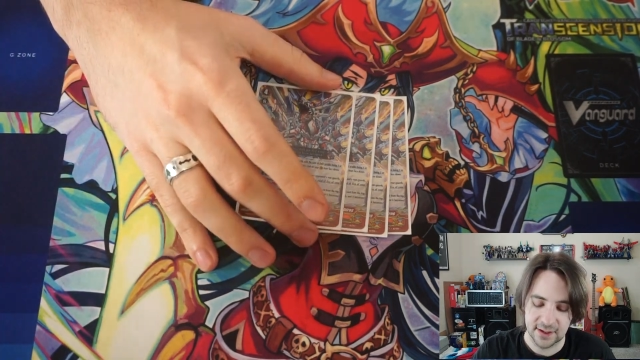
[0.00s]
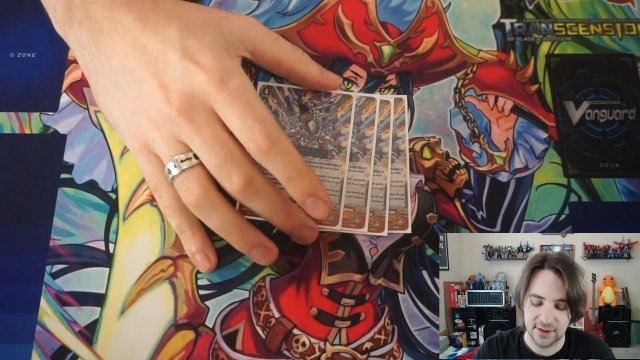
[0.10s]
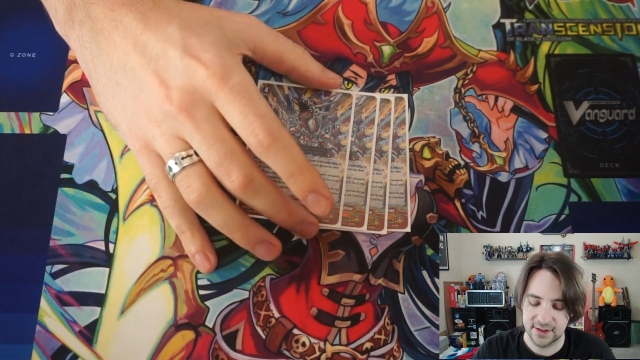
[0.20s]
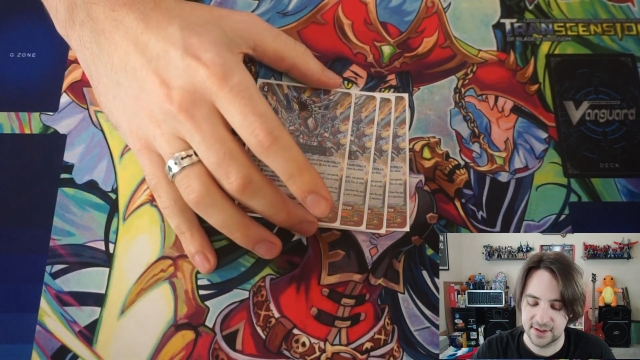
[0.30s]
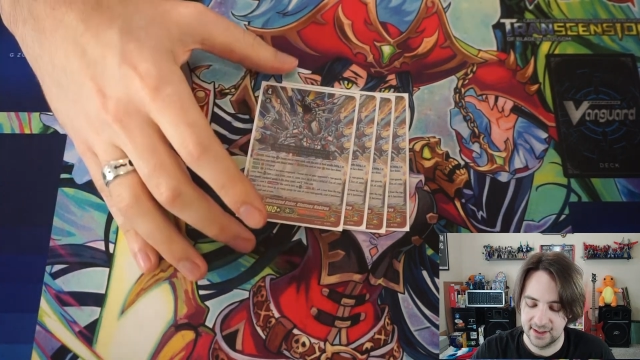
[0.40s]

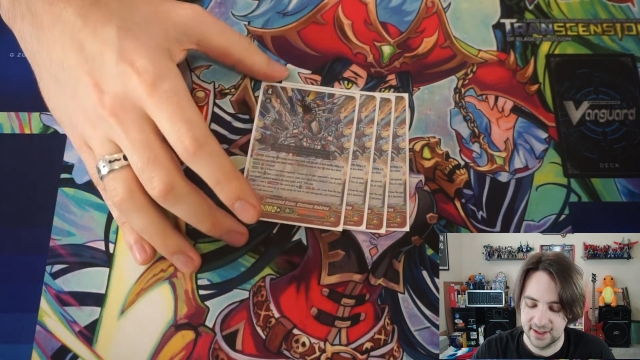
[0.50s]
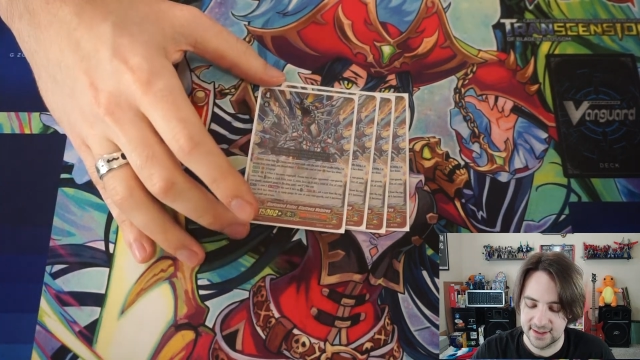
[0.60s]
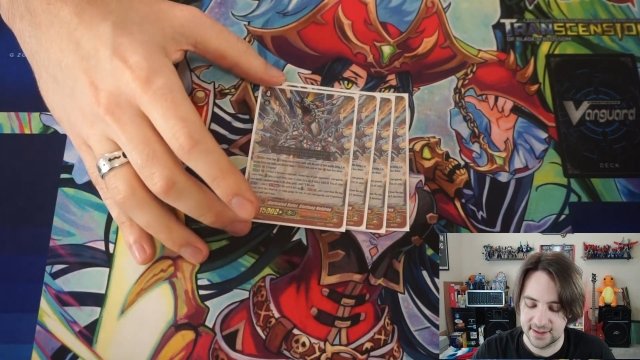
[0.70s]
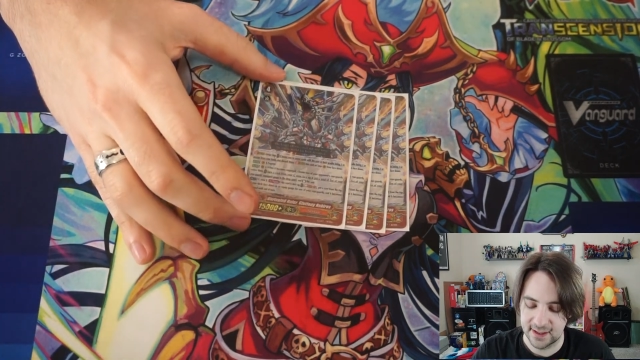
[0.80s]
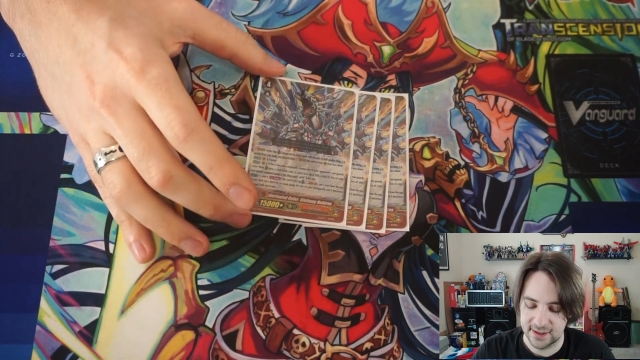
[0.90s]

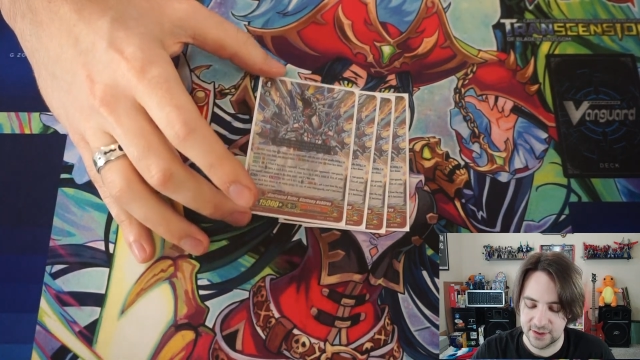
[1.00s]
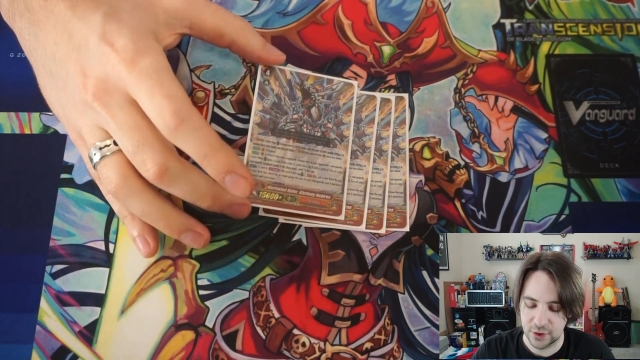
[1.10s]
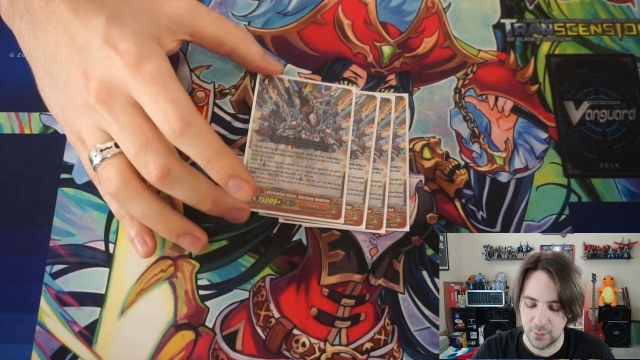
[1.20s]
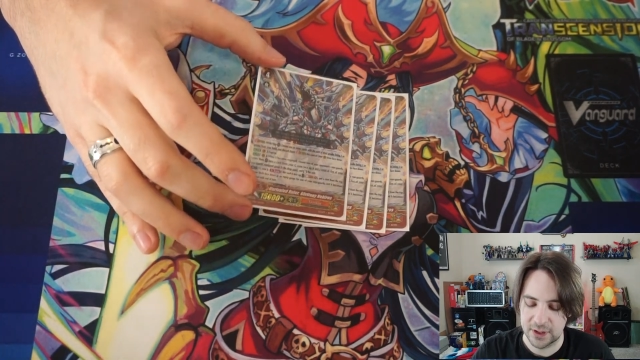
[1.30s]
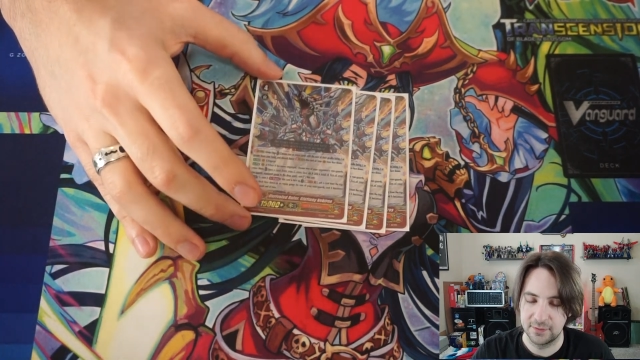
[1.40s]
It's
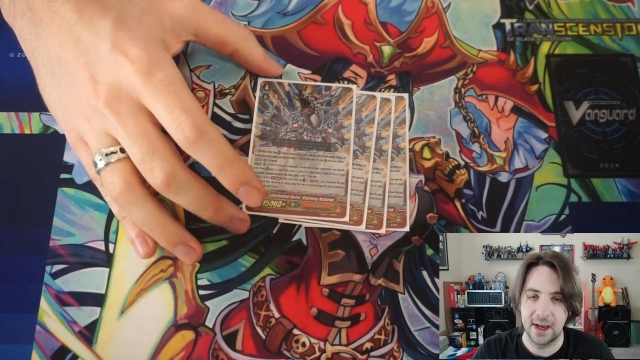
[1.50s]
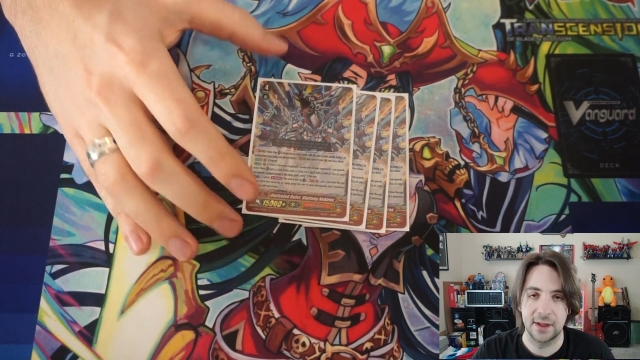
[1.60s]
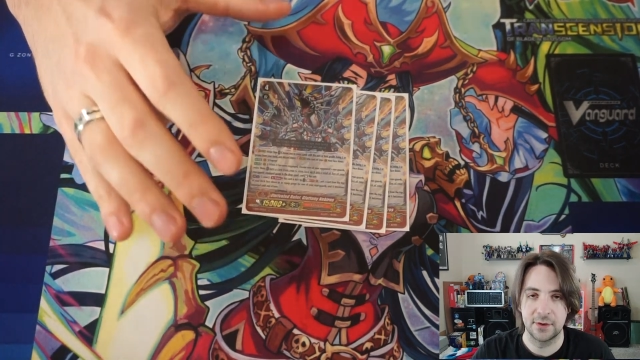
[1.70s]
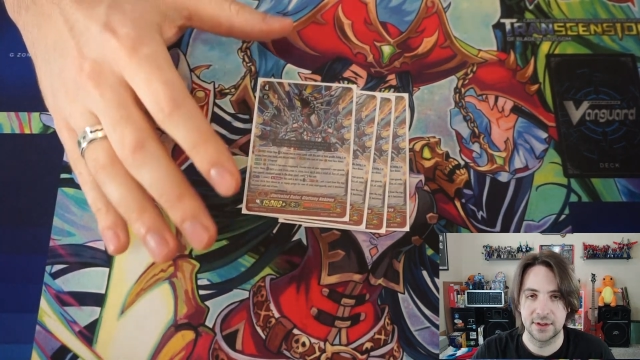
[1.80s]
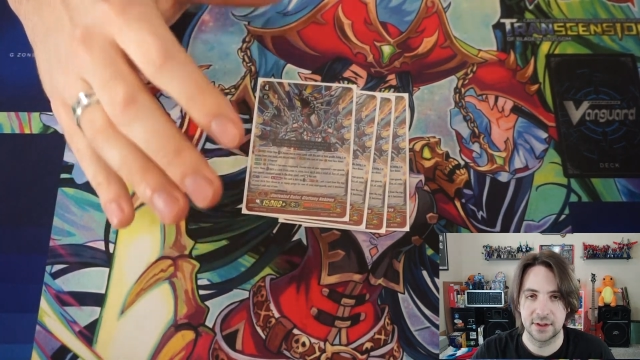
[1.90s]
so much
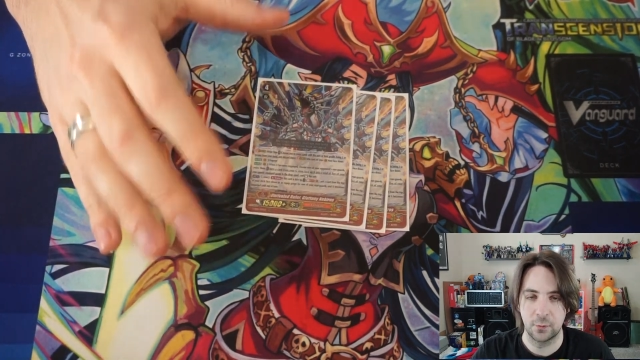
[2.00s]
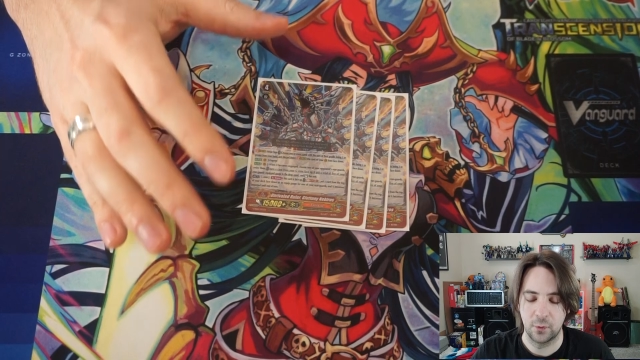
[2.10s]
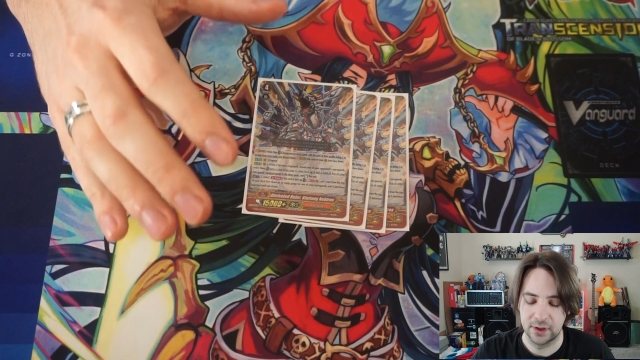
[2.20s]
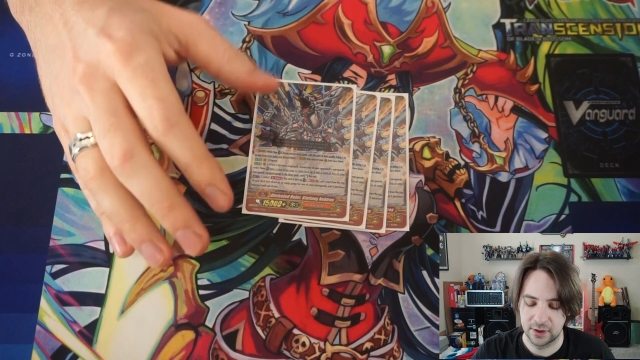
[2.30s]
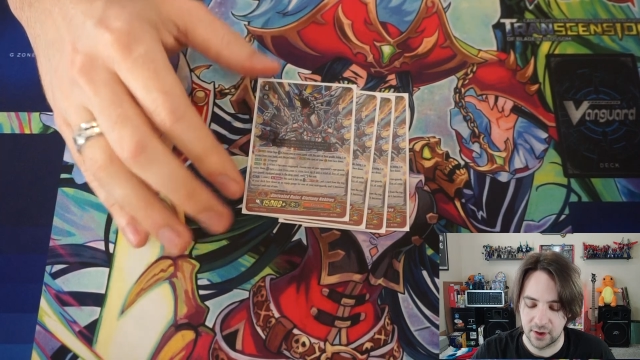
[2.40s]
value just in
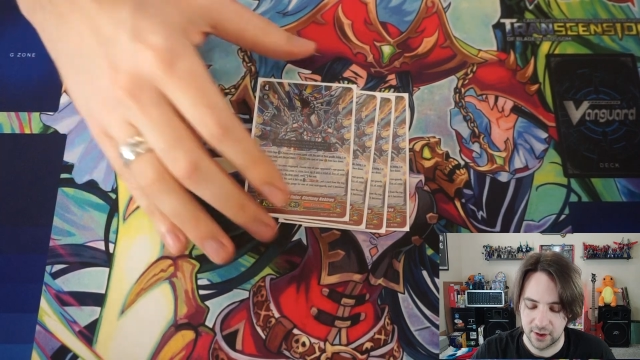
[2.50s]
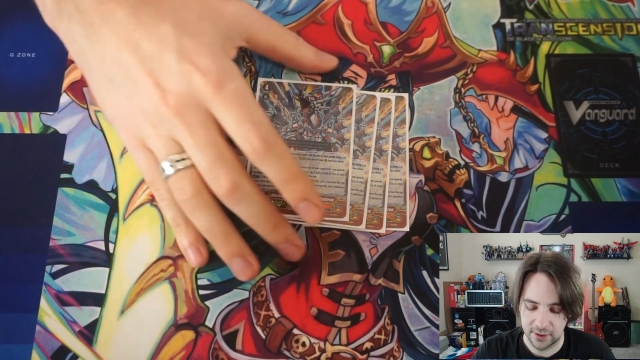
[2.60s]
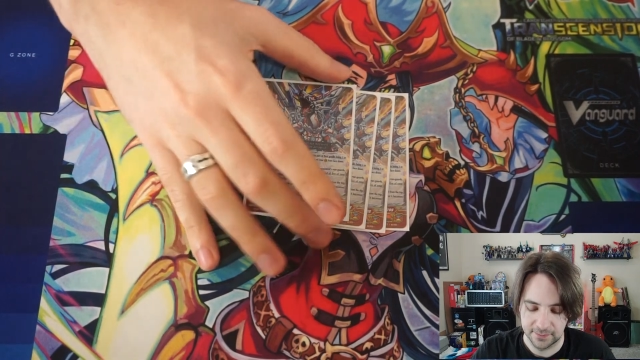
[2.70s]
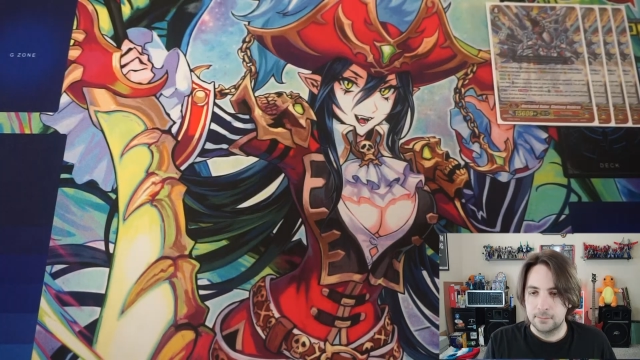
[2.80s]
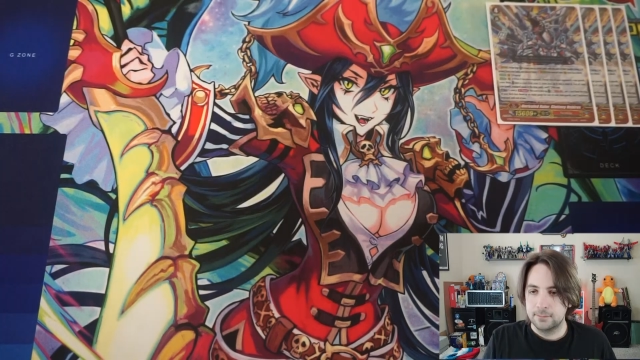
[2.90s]
1 card.